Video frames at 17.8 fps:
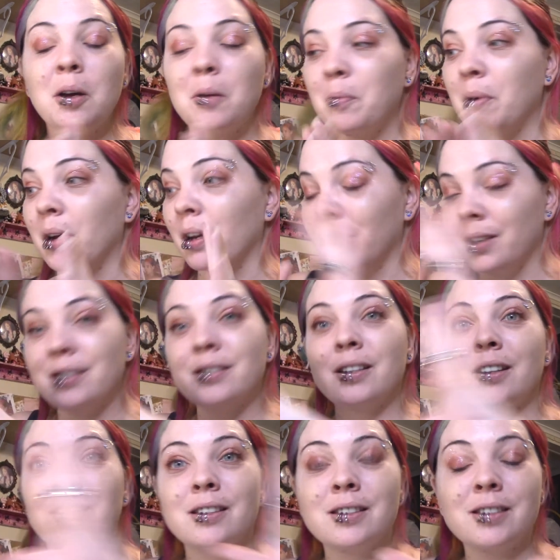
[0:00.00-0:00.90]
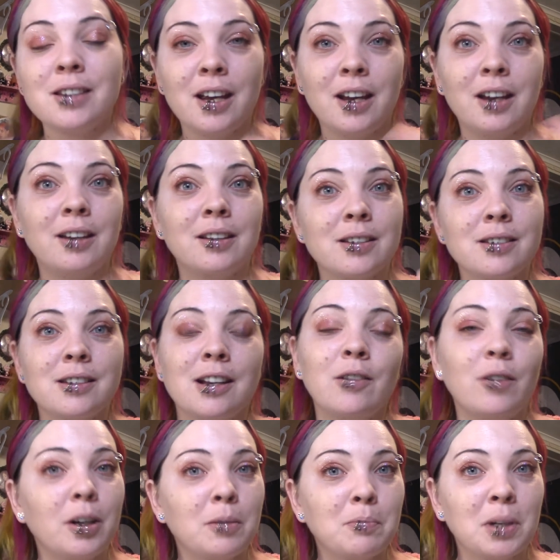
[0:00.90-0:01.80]
But at least I can say it is now
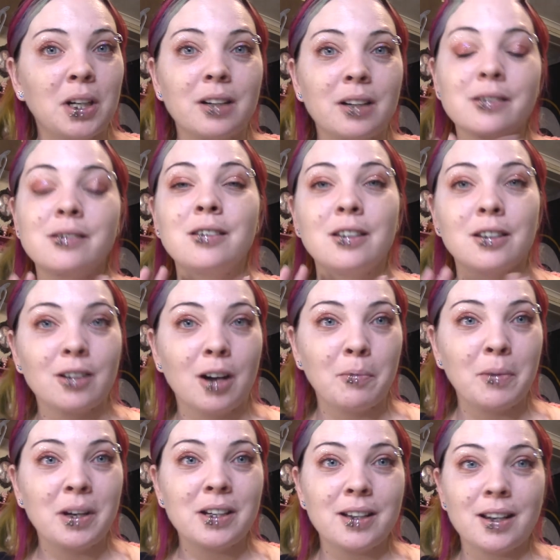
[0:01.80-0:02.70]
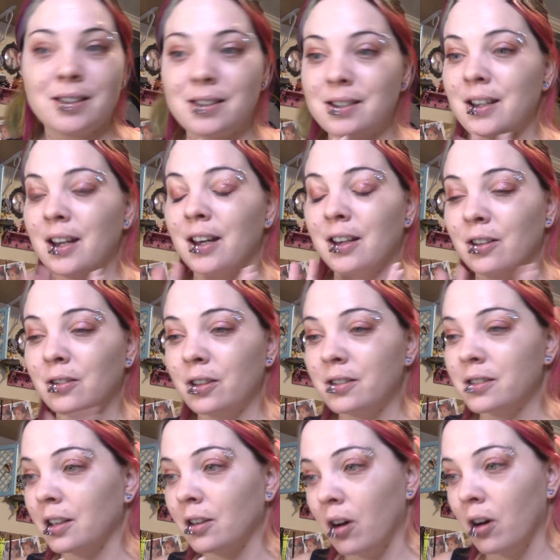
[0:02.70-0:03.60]
unboxed and on my desk, and it
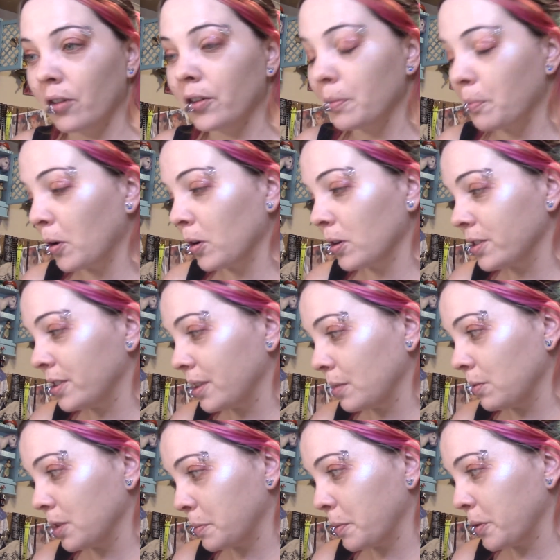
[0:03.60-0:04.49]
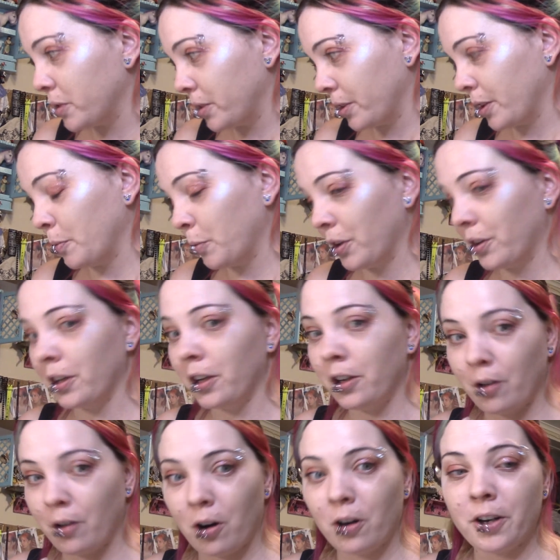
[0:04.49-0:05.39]
looks like all the parts that were supposed to come with it
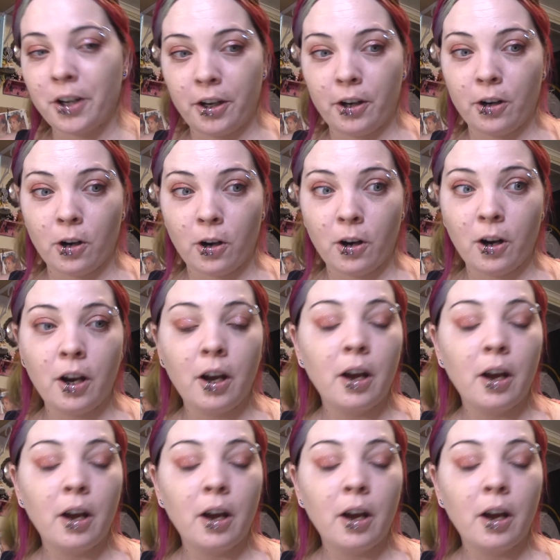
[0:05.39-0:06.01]
are here.